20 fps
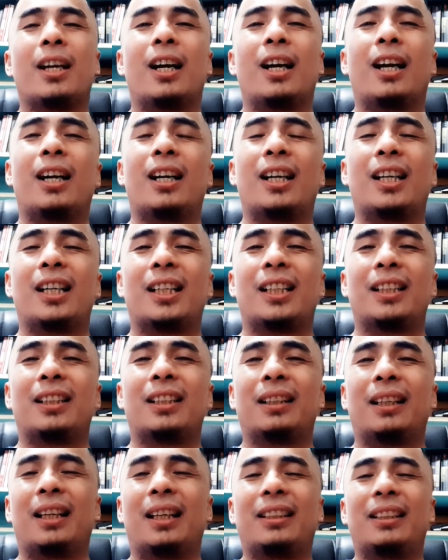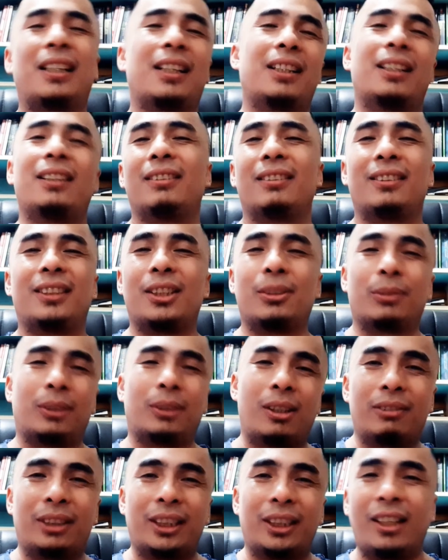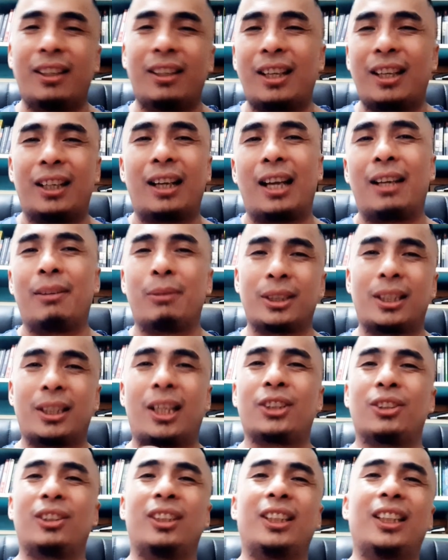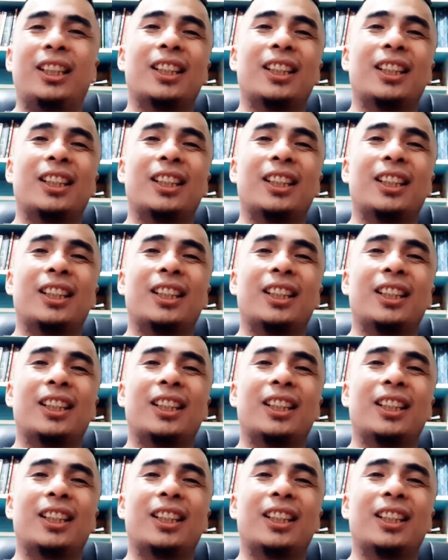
And then since we're already there, I was actually